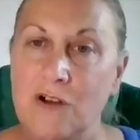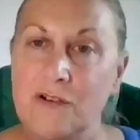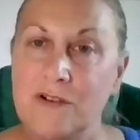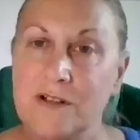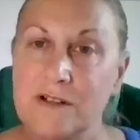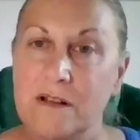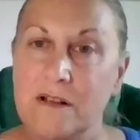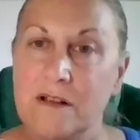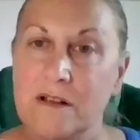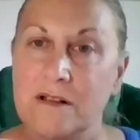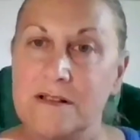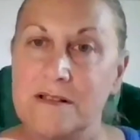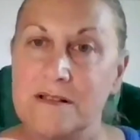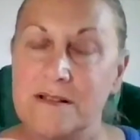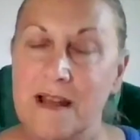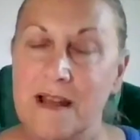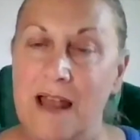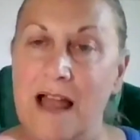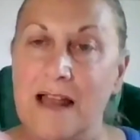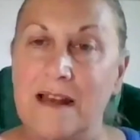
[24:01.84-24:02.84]
on a
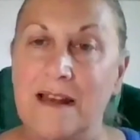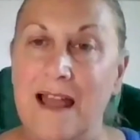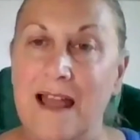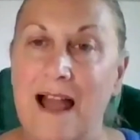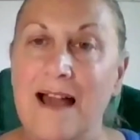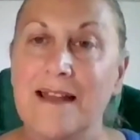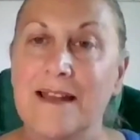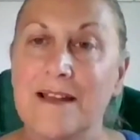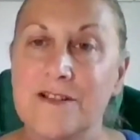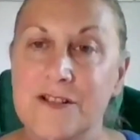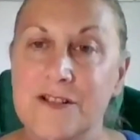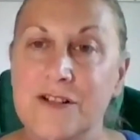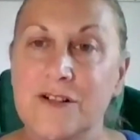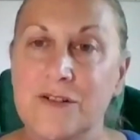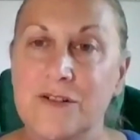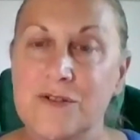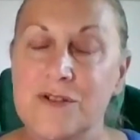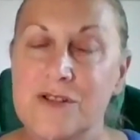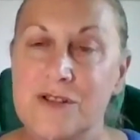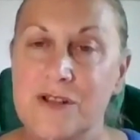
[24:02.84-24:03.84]
slightly higher
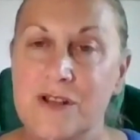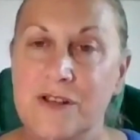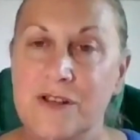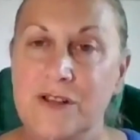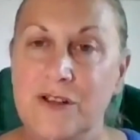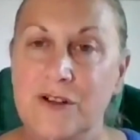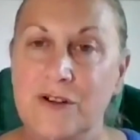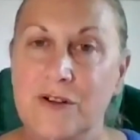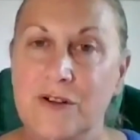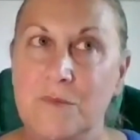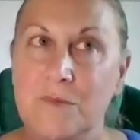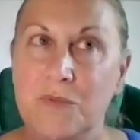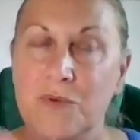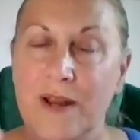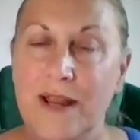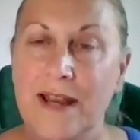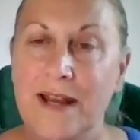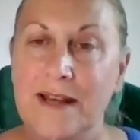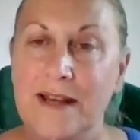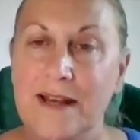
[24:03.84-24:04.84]
dose than your
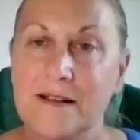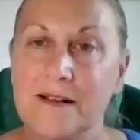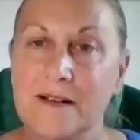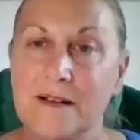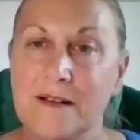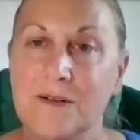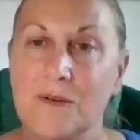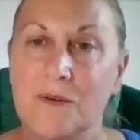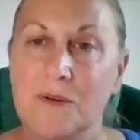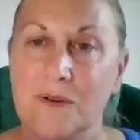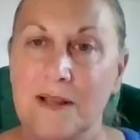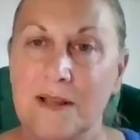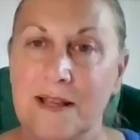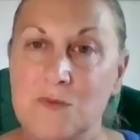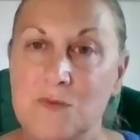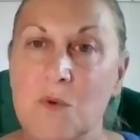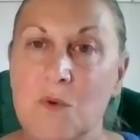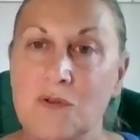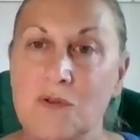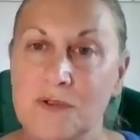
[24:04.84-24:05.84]
brain
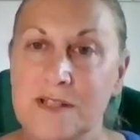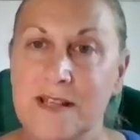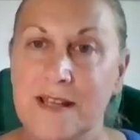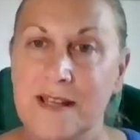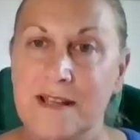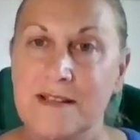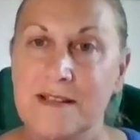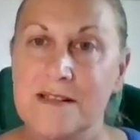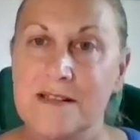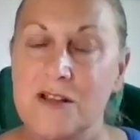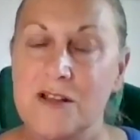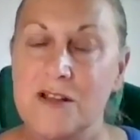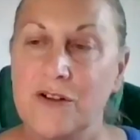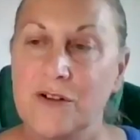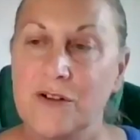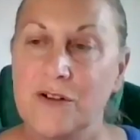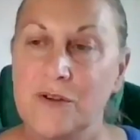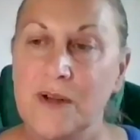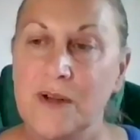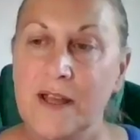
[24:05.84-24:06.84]
is wanting.
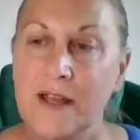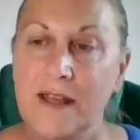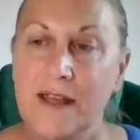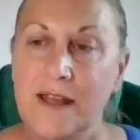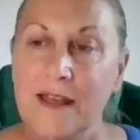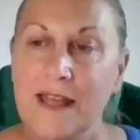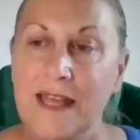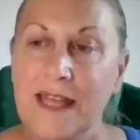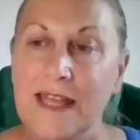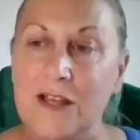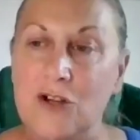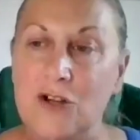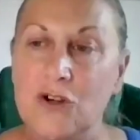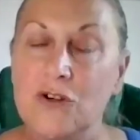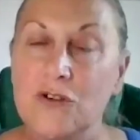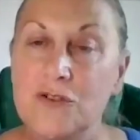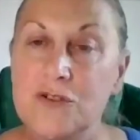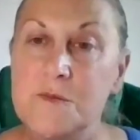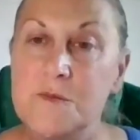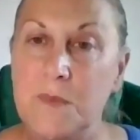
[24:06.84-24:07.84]
So it
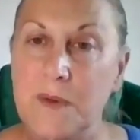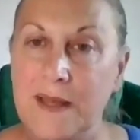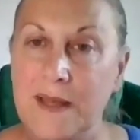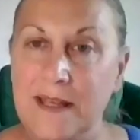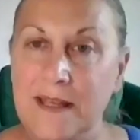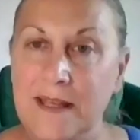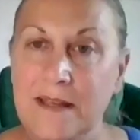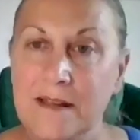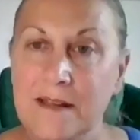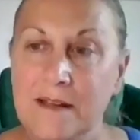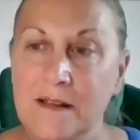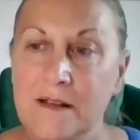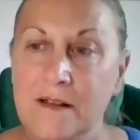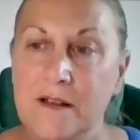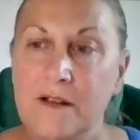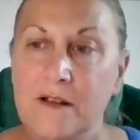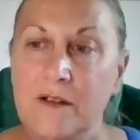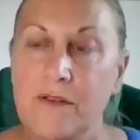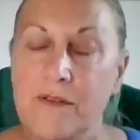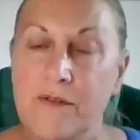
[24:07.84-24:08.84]
could be
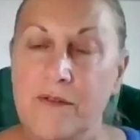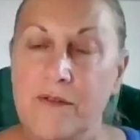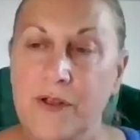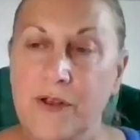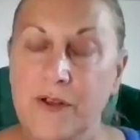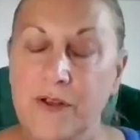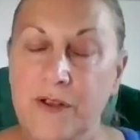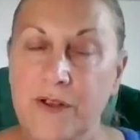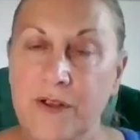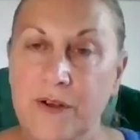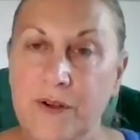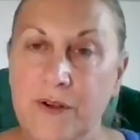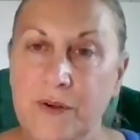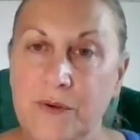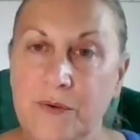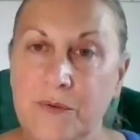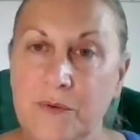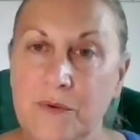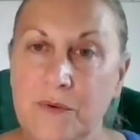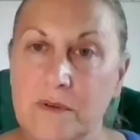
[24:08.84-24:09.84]
that
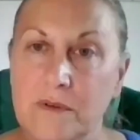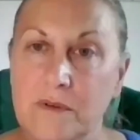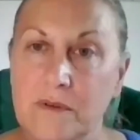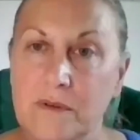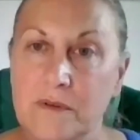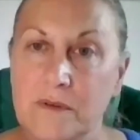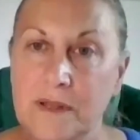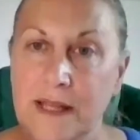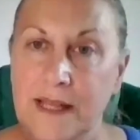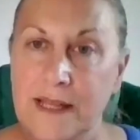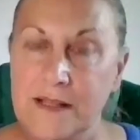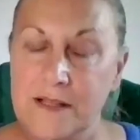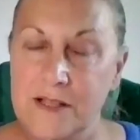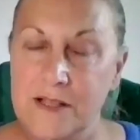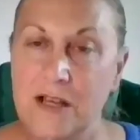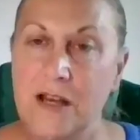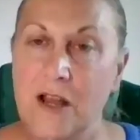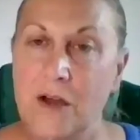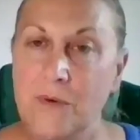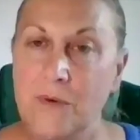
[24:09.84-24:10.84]
you need
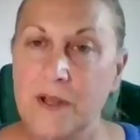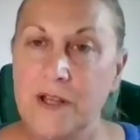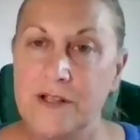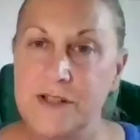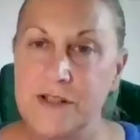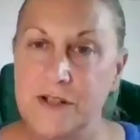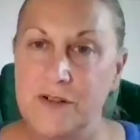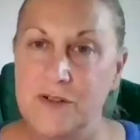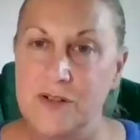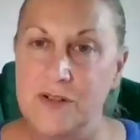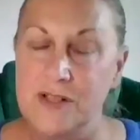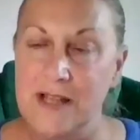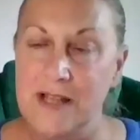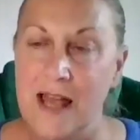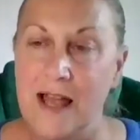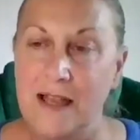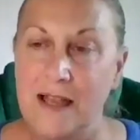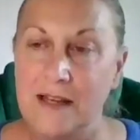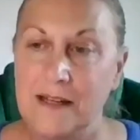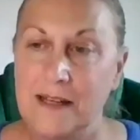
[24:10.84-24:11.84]
to lower your dose
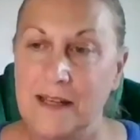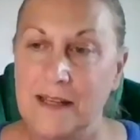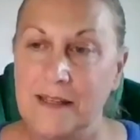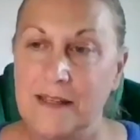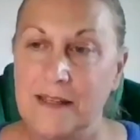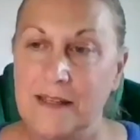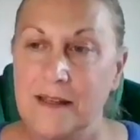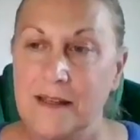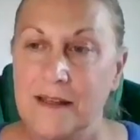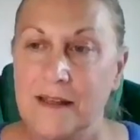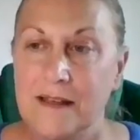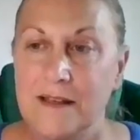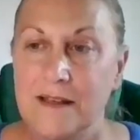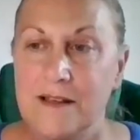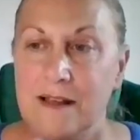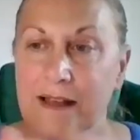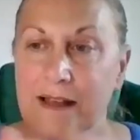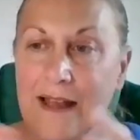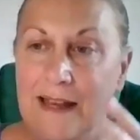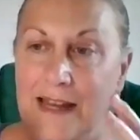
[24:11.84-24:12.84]
slightly,
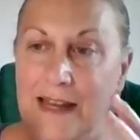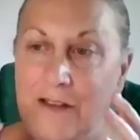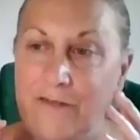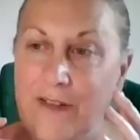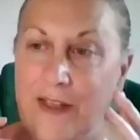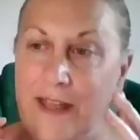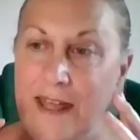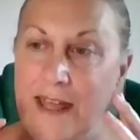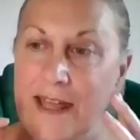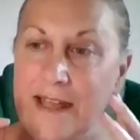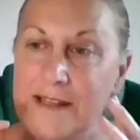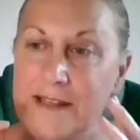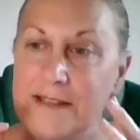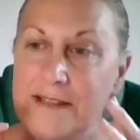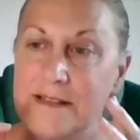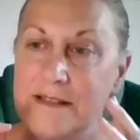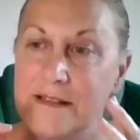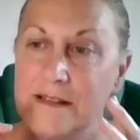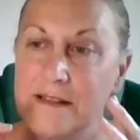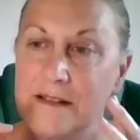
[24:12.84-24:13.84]
and if it
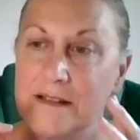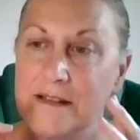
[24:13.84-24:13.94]
is